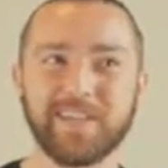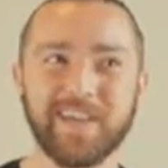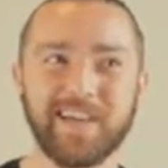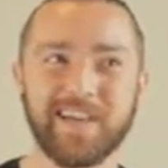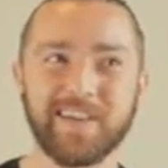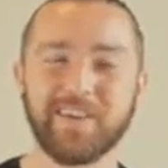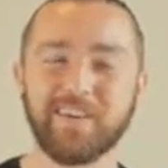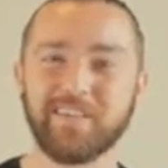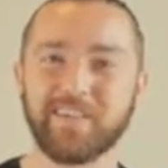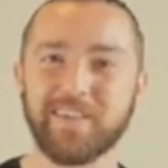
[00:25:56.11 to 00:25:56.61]

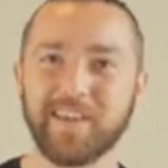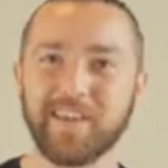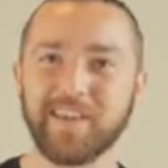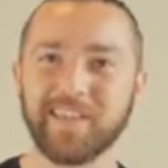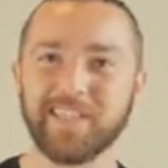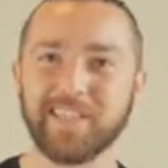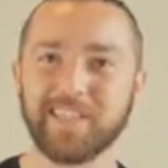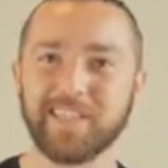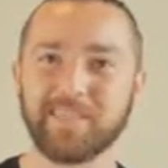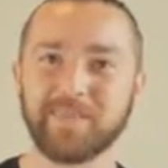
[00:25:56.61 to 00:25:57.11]
I love that
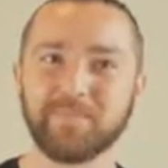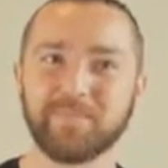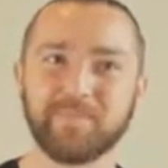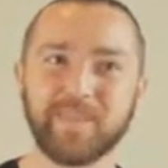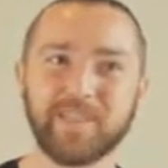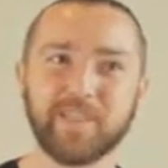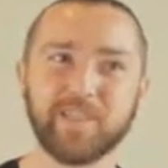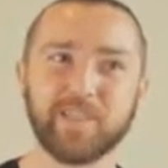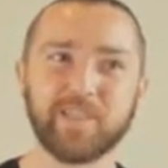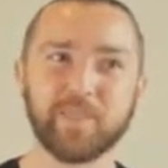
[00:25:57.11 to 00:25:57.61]
idea.
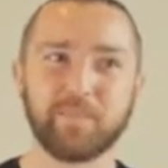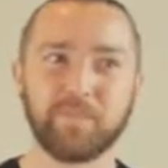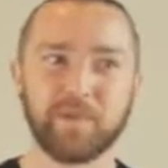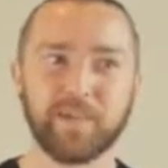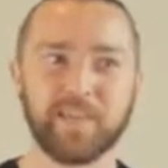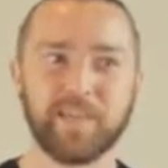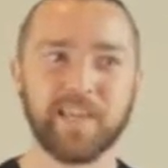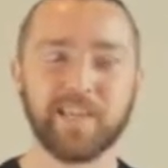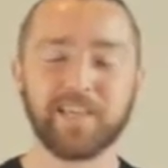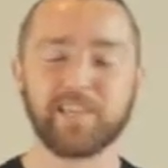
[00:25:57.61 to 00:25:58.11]
And she had
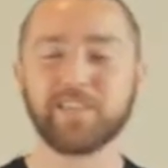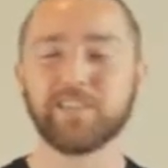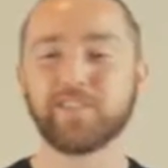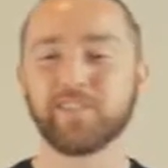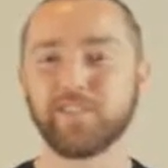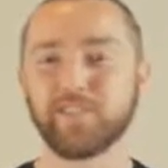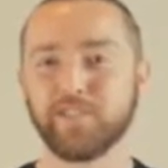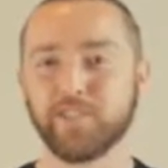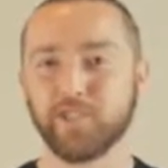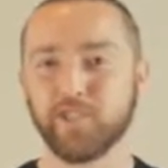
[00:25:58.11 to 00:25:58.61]
put like a
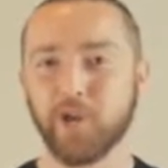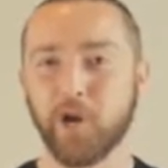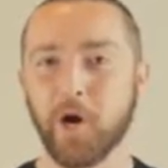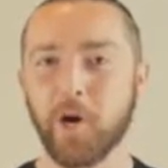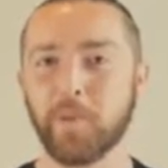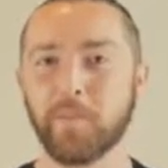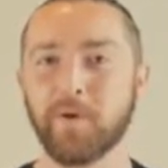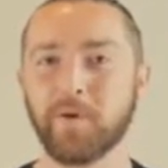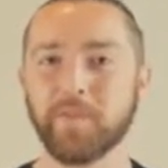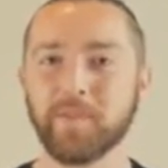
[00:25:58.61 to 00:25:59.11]
certain
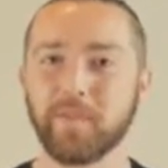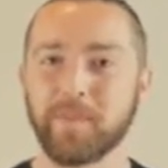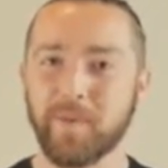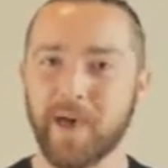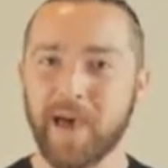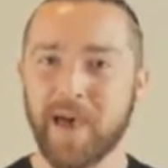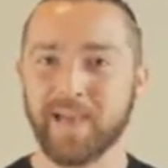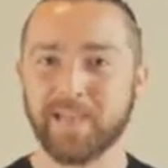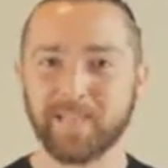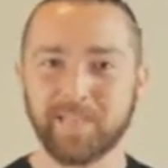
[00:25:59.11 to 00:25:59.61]
charm on the
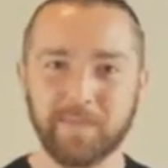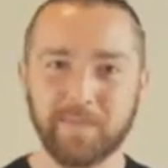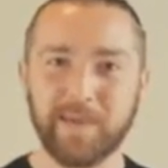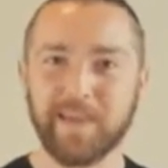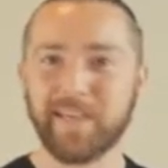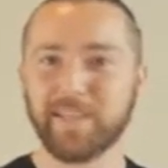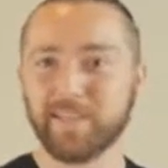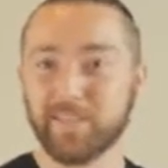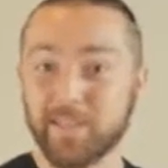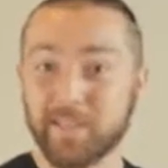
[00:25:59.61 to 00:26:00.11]
bag to
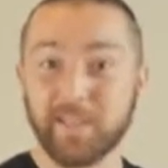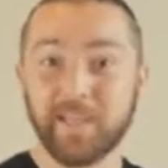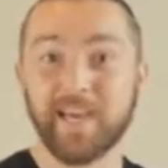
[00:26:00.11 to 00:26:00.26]
make it so